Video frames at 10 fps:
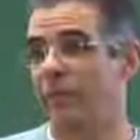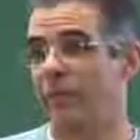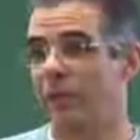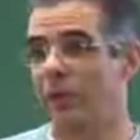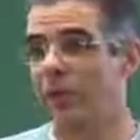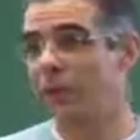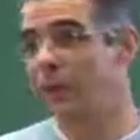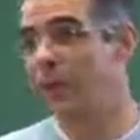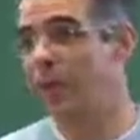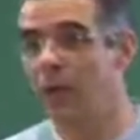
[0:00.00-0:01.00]
right? We all
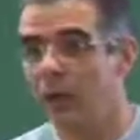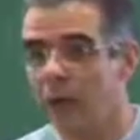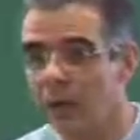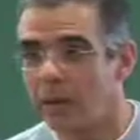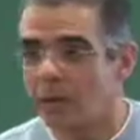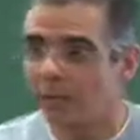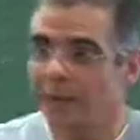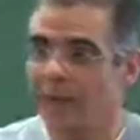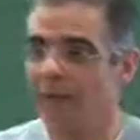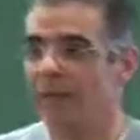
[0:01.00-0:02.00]
need a hug,
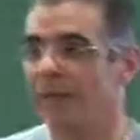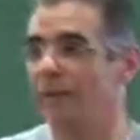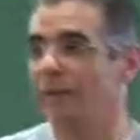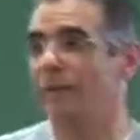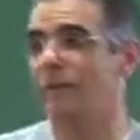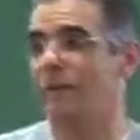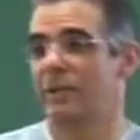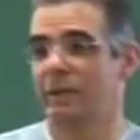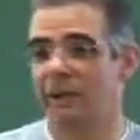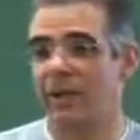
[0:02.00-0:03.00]
you know, every
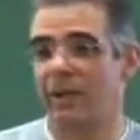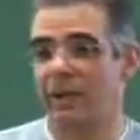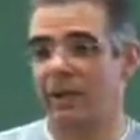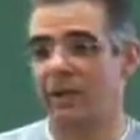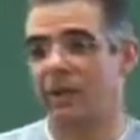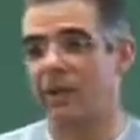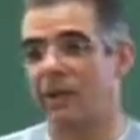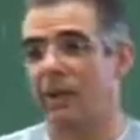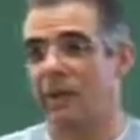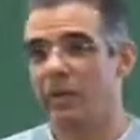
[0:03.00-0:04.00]
single day, all right?
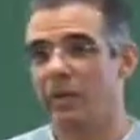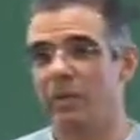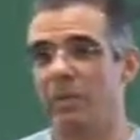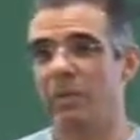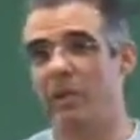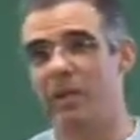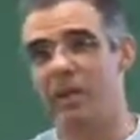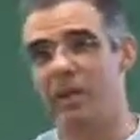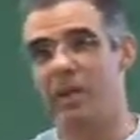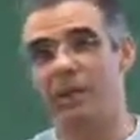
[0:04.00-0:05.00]
You need to be touched